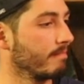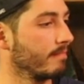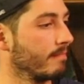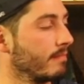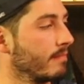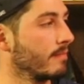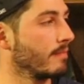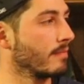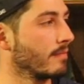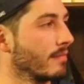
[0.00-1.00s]

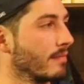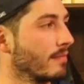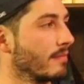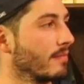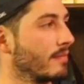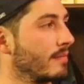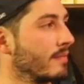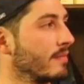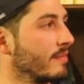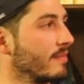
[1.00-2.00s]

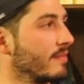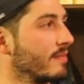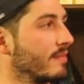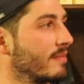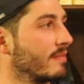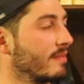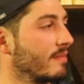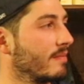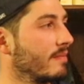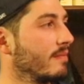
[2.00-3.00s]

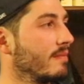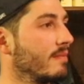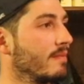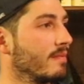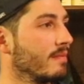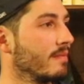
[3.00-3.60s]
(silent)